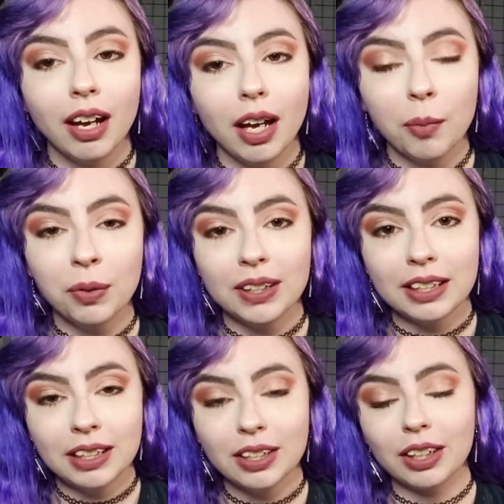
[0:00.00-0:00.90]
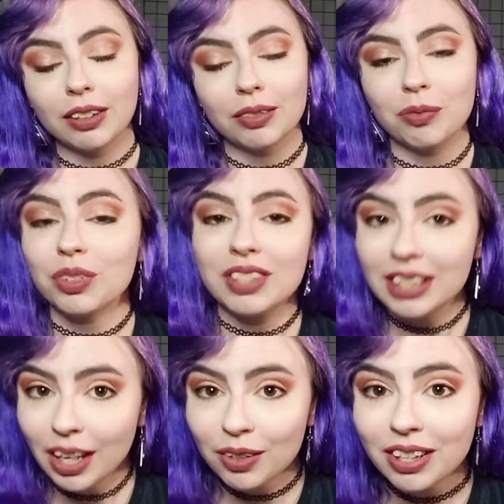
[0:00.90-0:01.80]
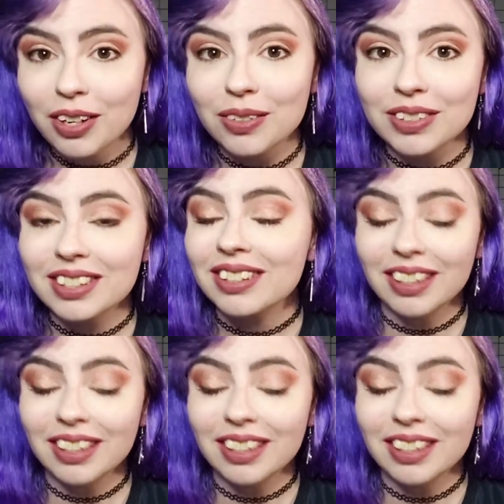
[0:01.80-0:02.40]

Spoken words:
I'm putting it here and we'll see how it goes.